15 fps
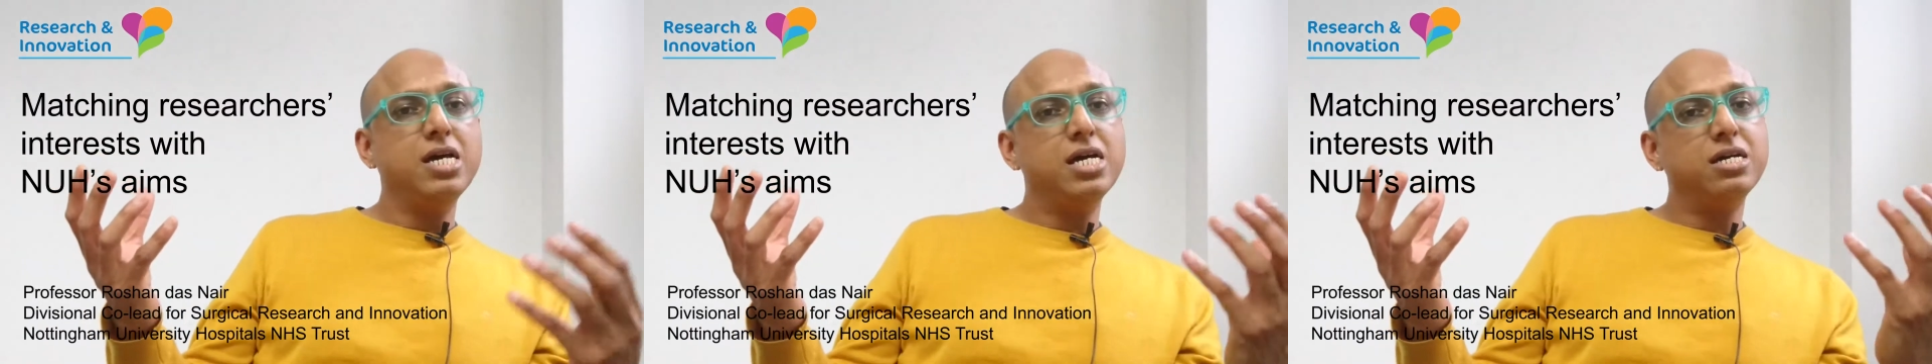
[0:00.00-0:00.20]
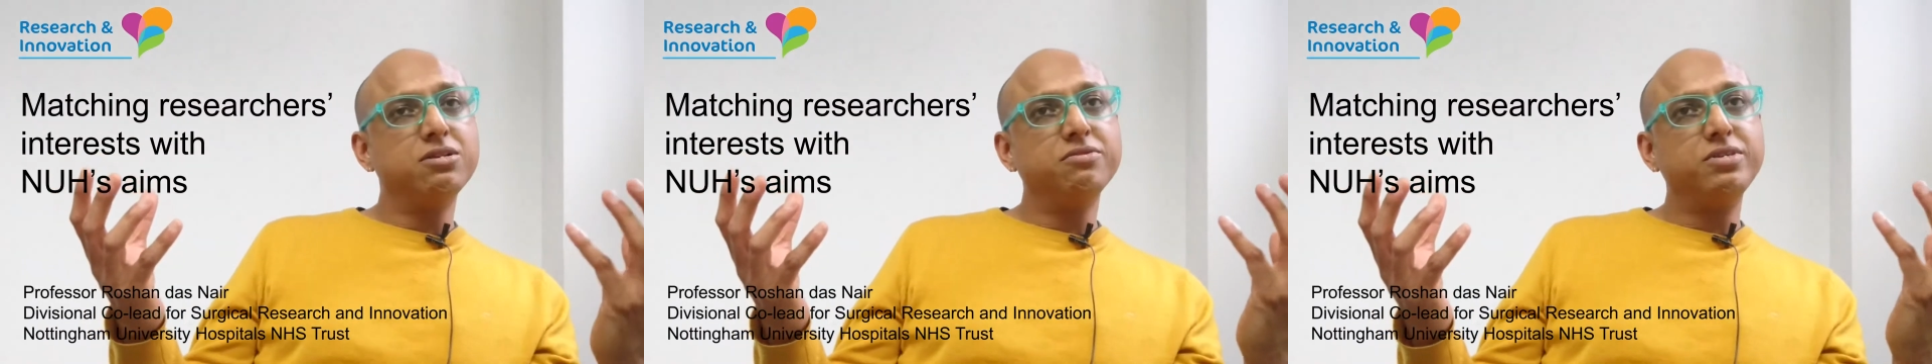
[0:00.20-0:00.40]

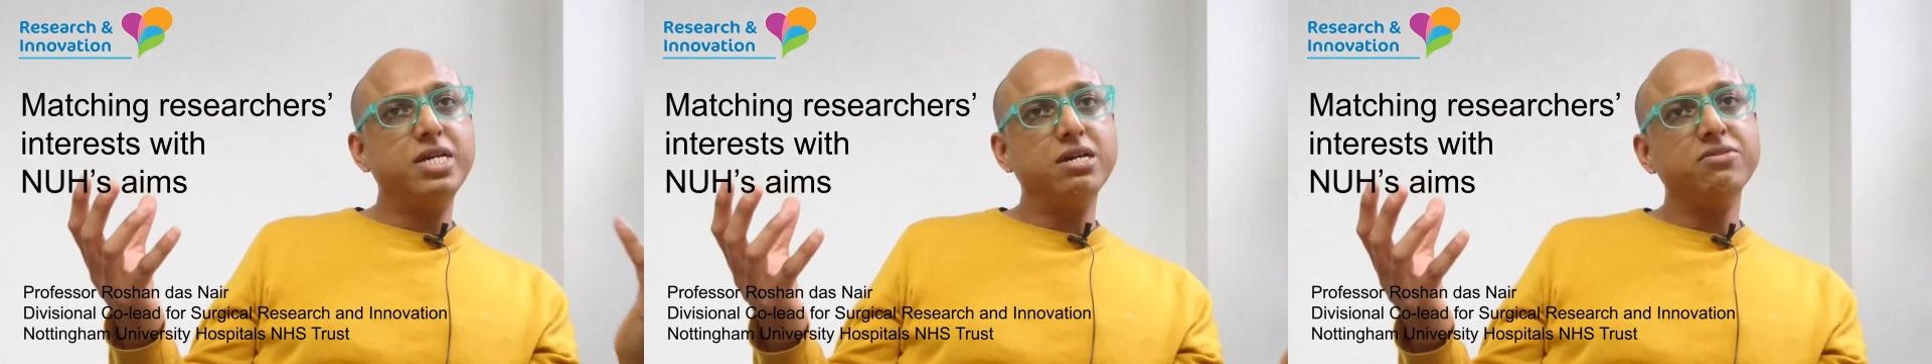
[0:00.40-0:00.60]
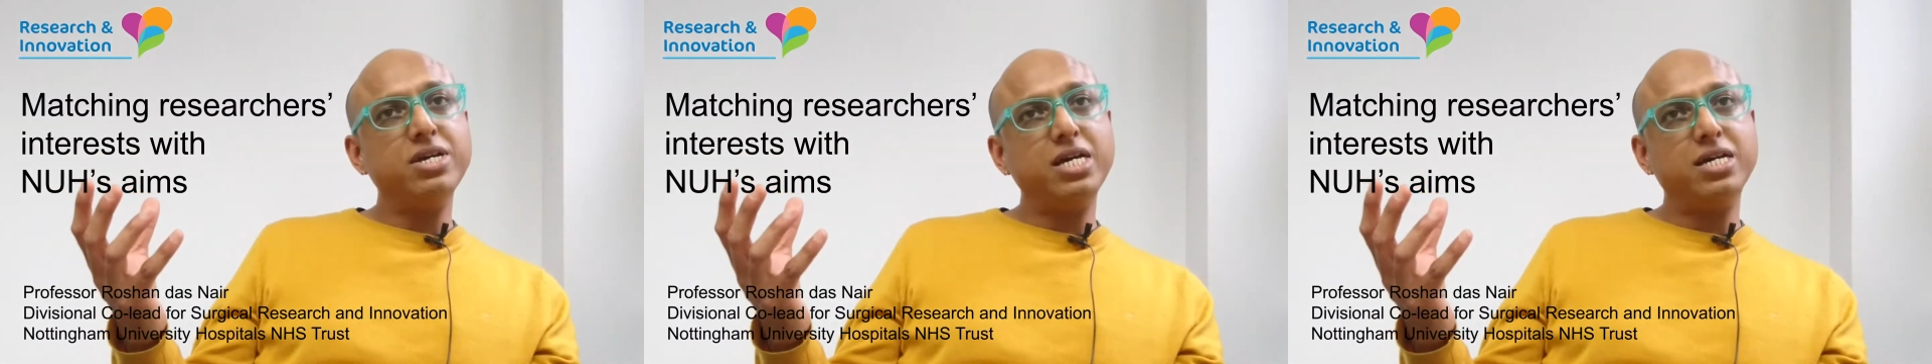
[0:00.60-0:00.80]
And on the
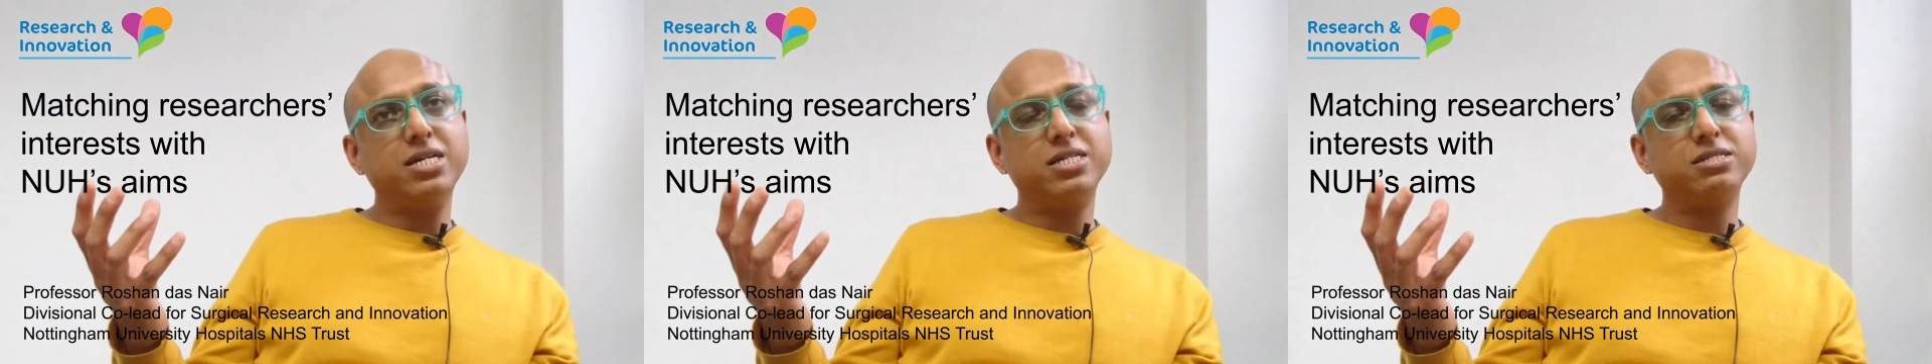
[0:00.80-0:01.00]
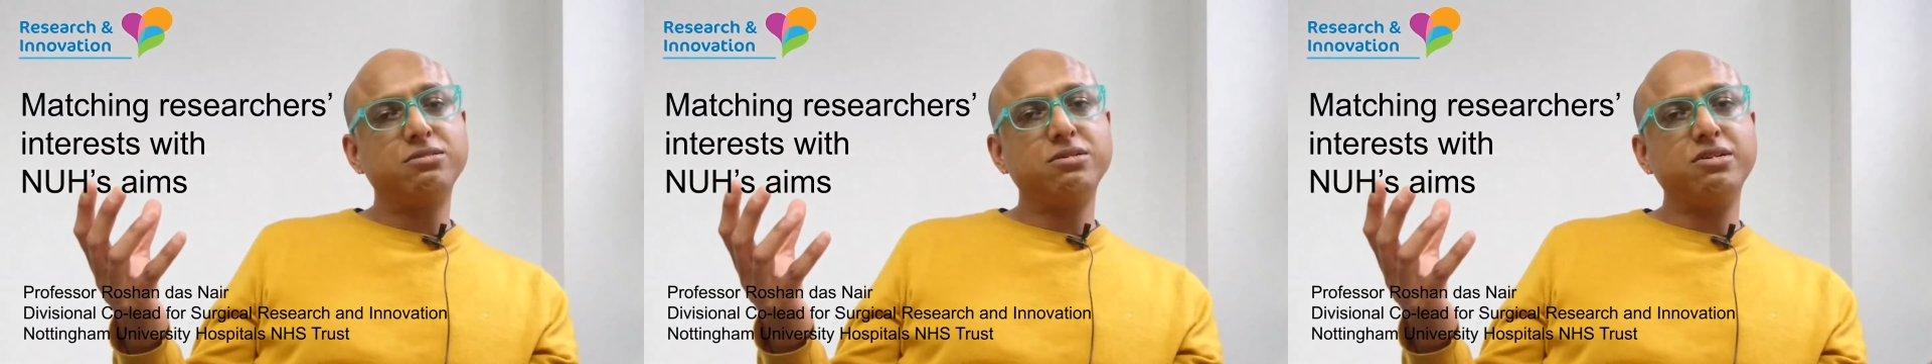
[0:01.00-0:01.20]
other
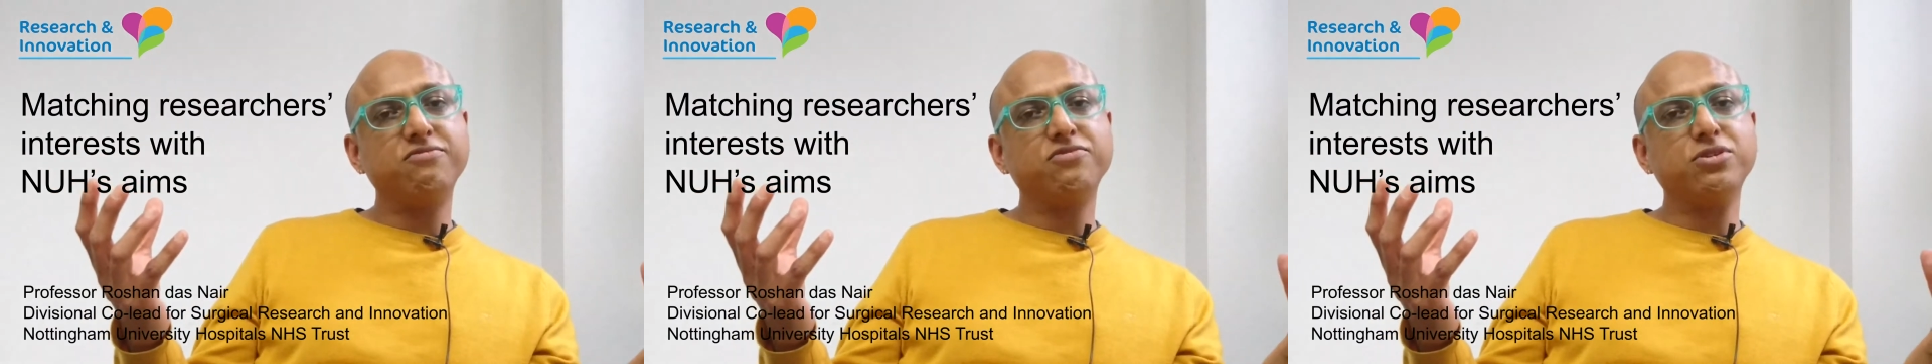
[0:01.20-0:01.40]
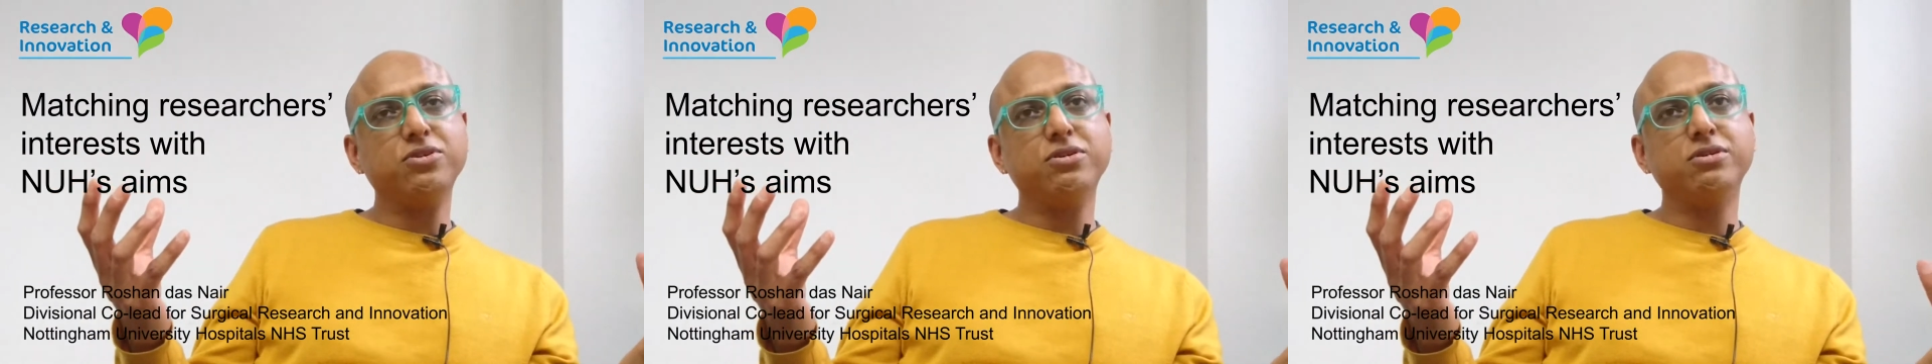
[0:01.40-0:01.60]
hand,
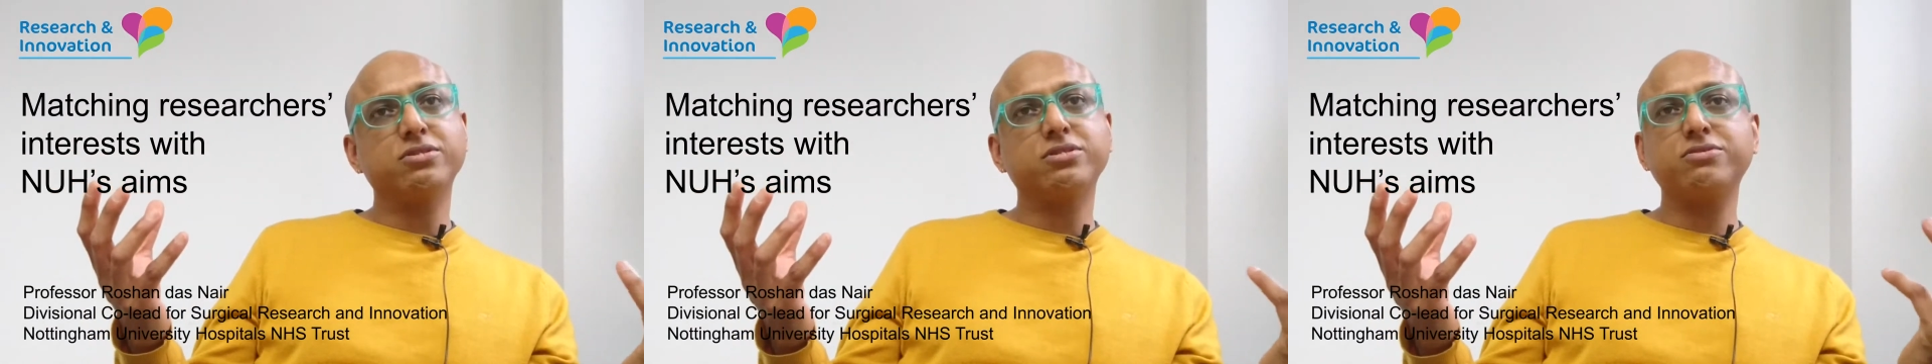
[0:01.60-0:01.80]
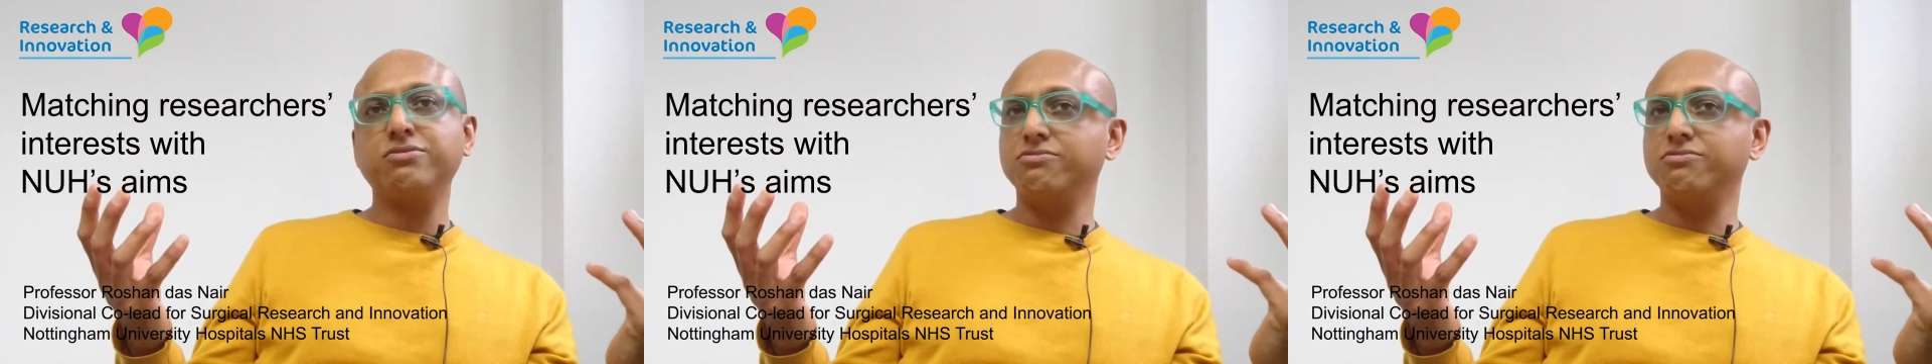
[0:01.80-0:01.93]
I've got